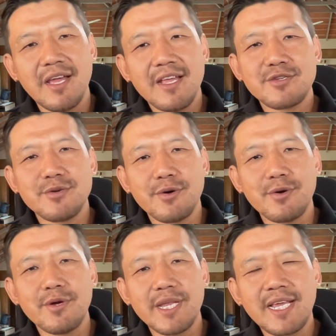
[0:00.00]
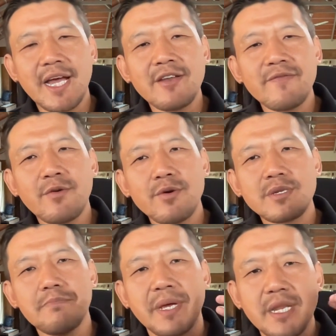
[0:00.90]
So it kind of goes a
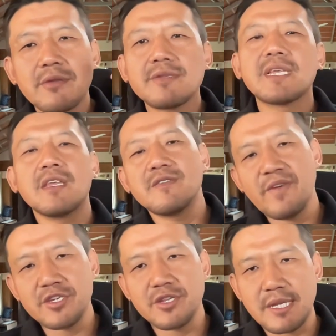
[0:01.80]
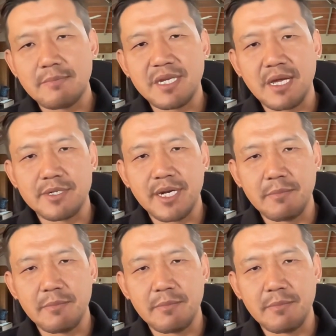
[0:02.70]
bit into science fiction sometimes, right?